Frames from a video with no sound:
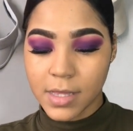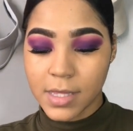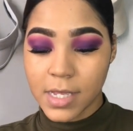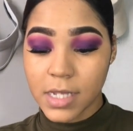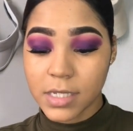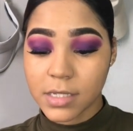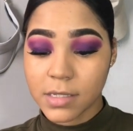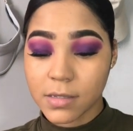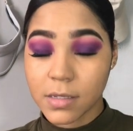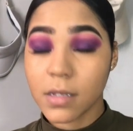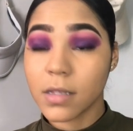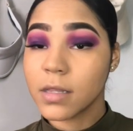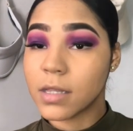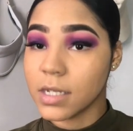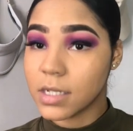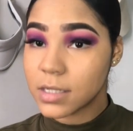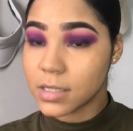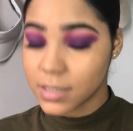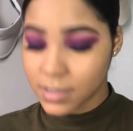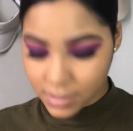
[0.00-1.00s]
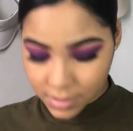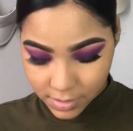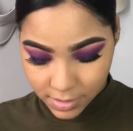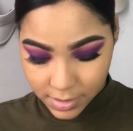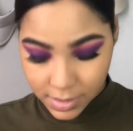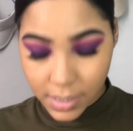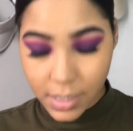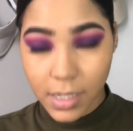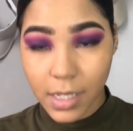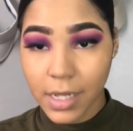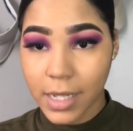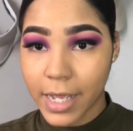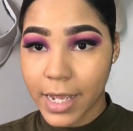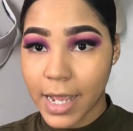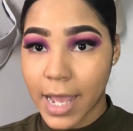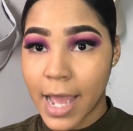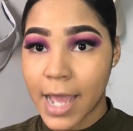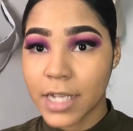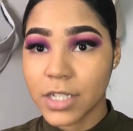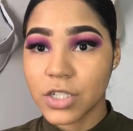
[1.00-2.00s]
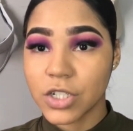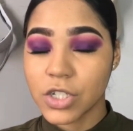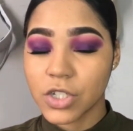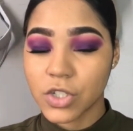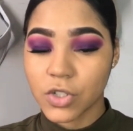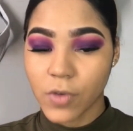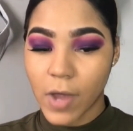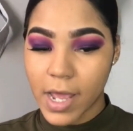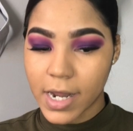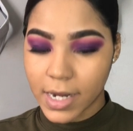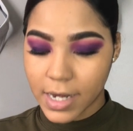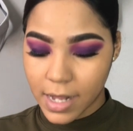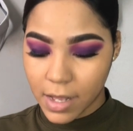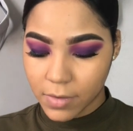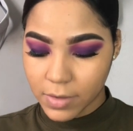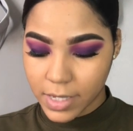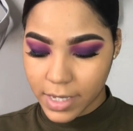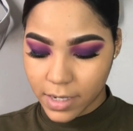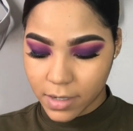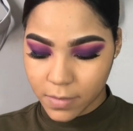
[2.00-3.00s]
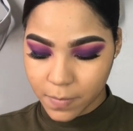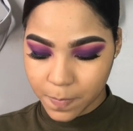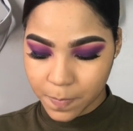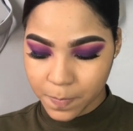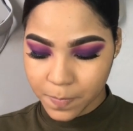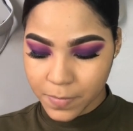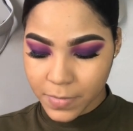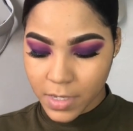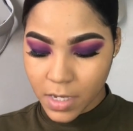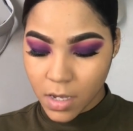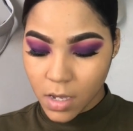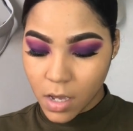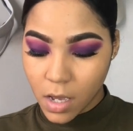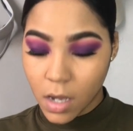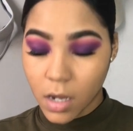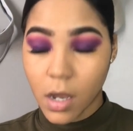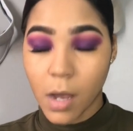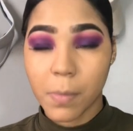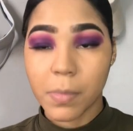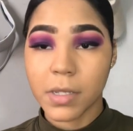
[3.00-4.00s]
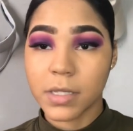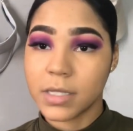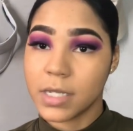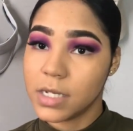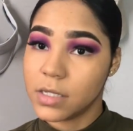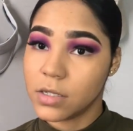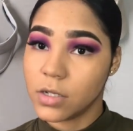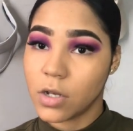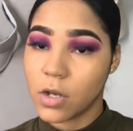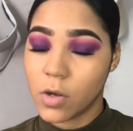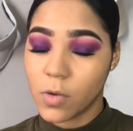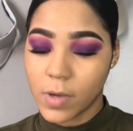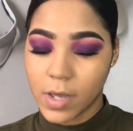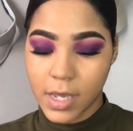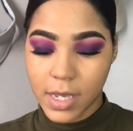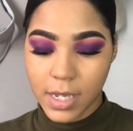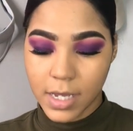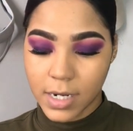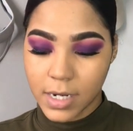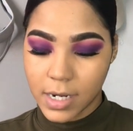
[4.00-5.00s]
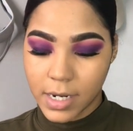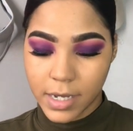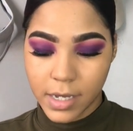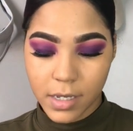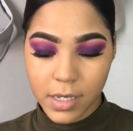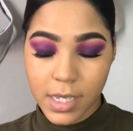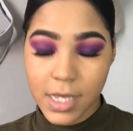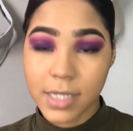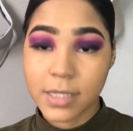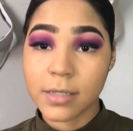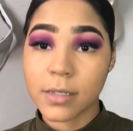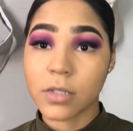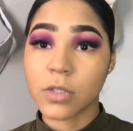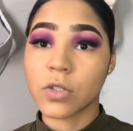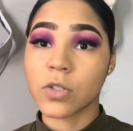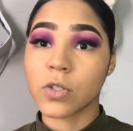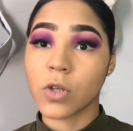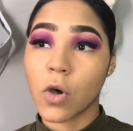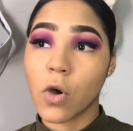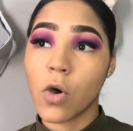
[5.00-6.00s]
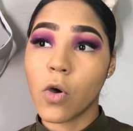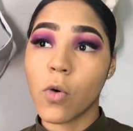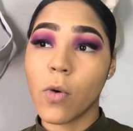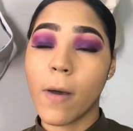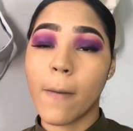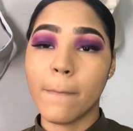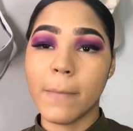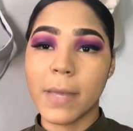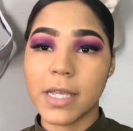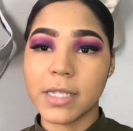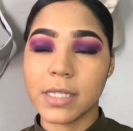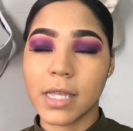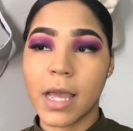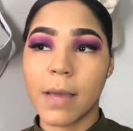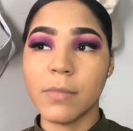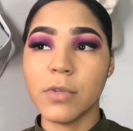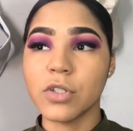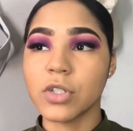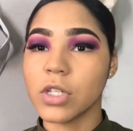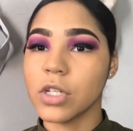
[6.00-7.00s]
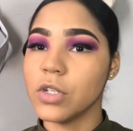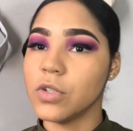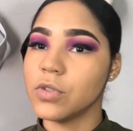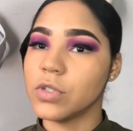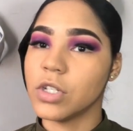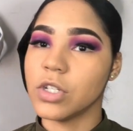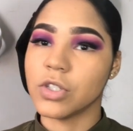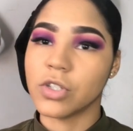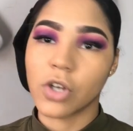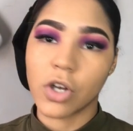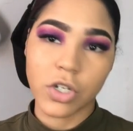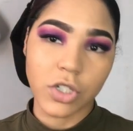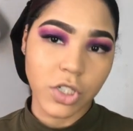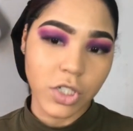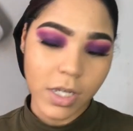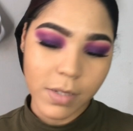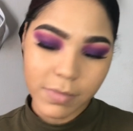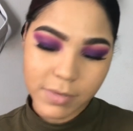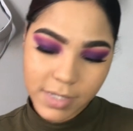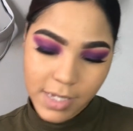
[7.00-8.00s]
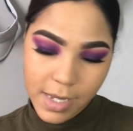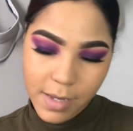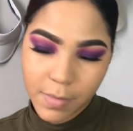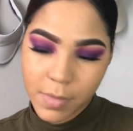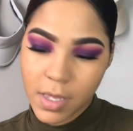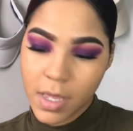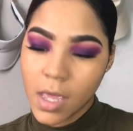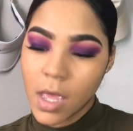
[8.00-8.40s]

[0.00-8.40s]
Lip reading: this concealer. Like I just tried it out like a couple of days ago, and like it's so amazing. I'm usually using Tarte Shape Tape,